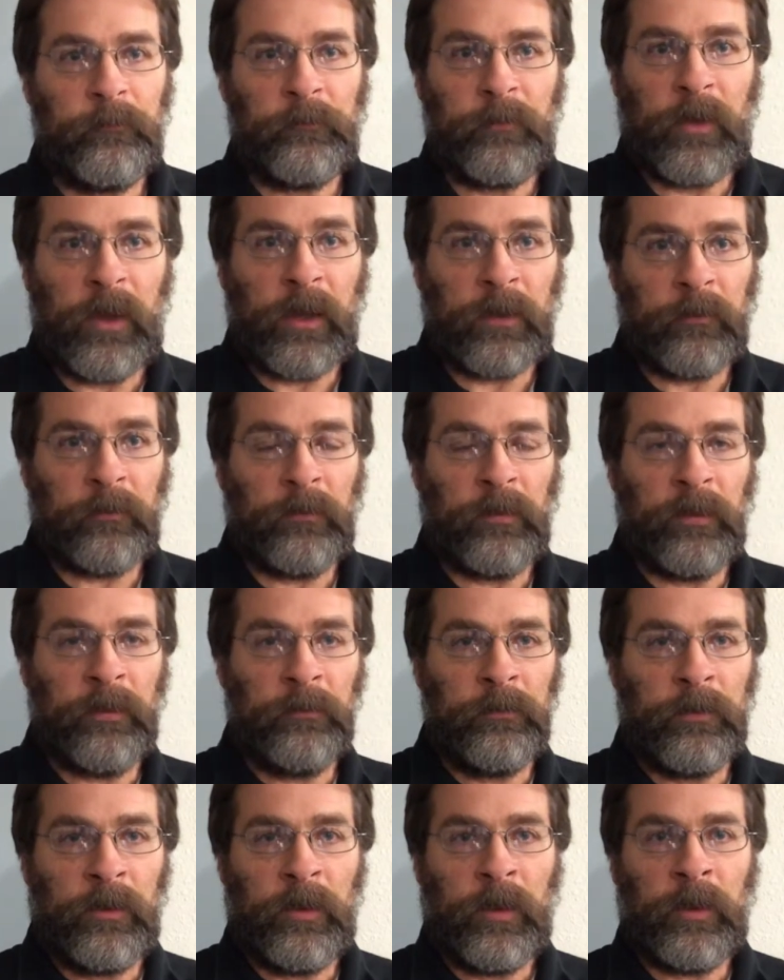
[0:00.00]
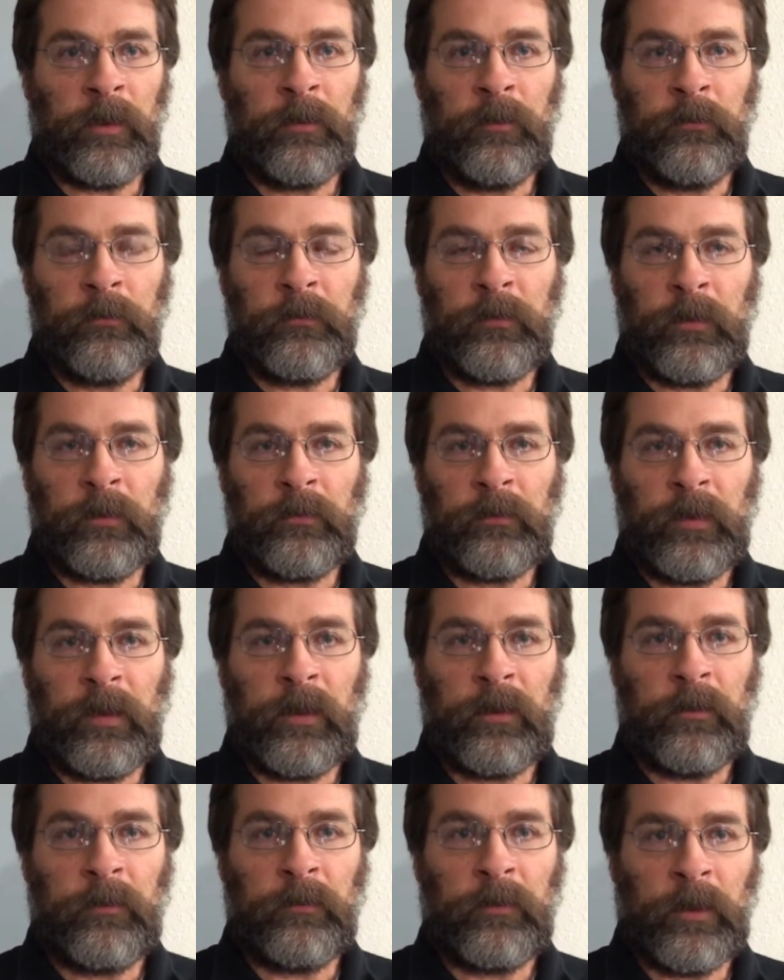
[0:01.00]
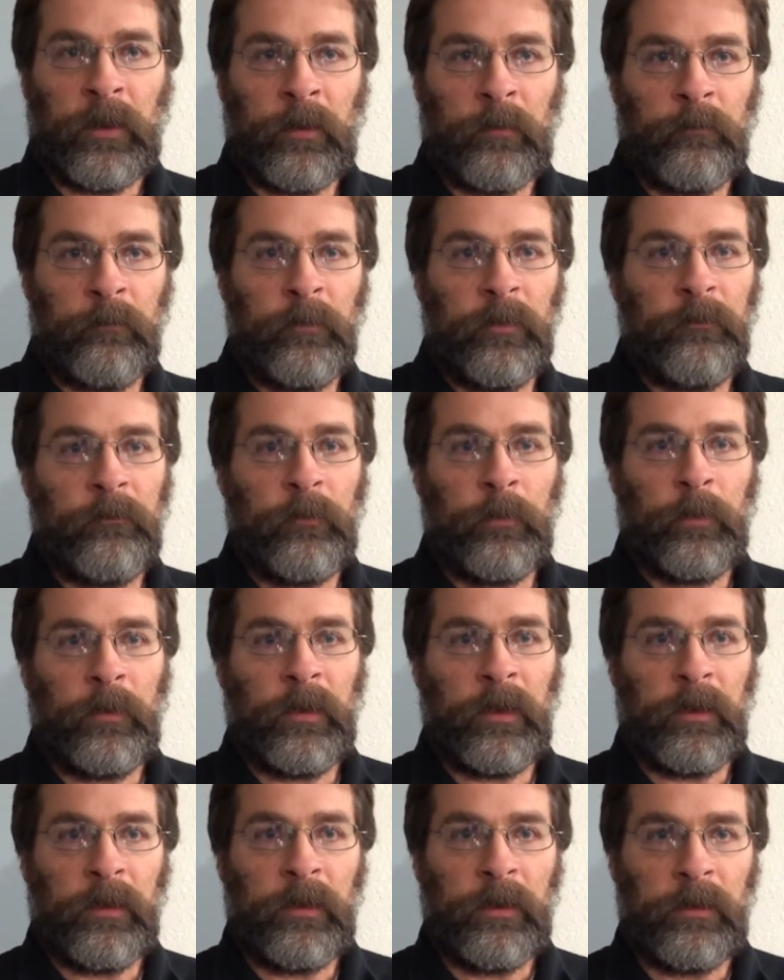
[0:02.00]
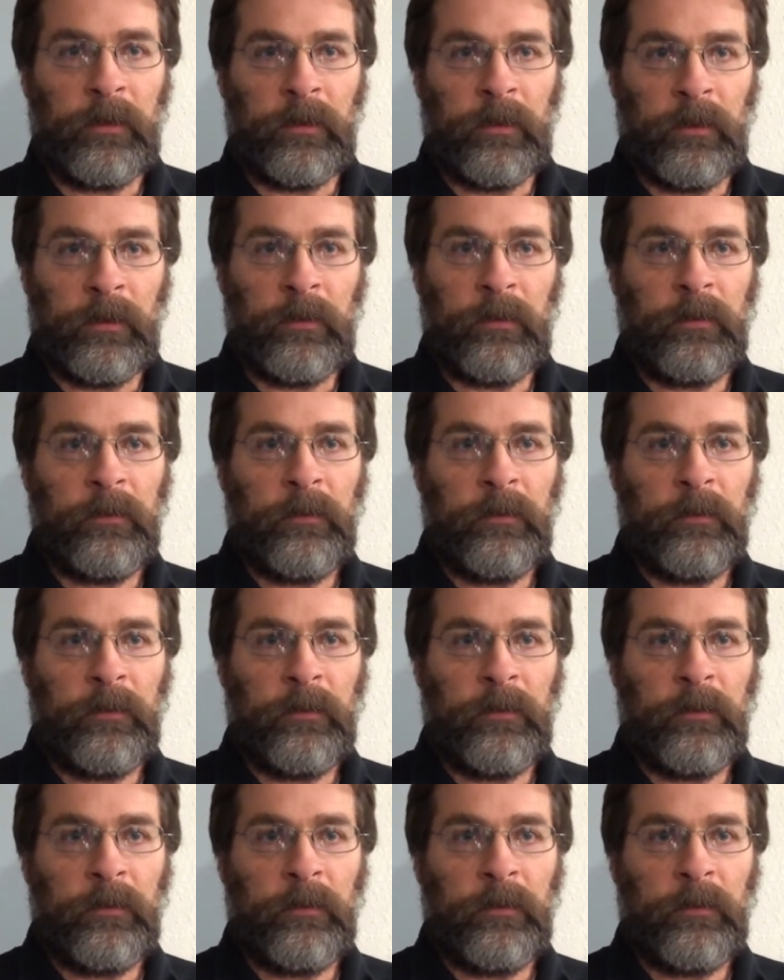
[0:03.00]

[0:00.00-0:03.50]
practicing learning those things ahead of time before they needed it.